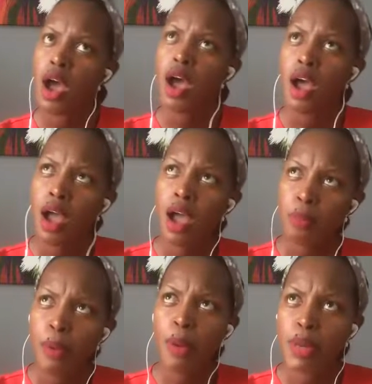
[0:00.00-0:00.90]
I
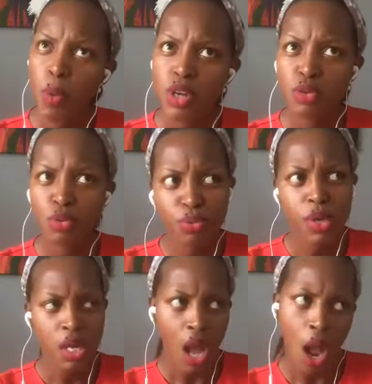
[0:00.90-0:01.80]
probably want to,
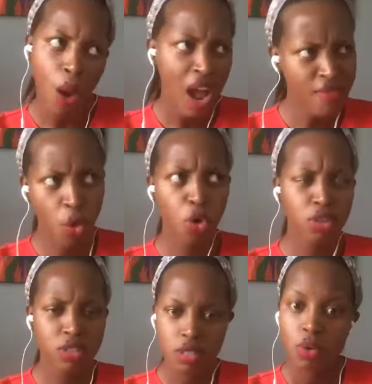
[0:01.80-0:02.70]
I have
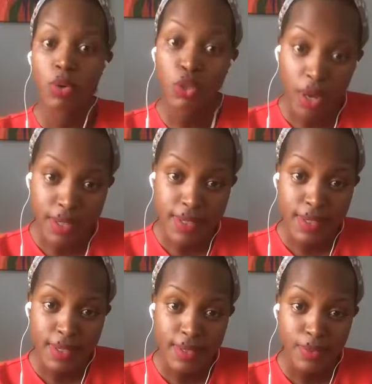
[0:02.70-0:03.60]
goals. Which
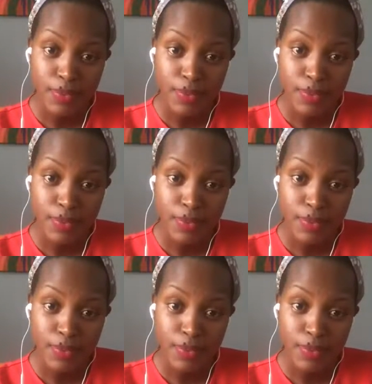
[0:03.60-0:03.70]
ones?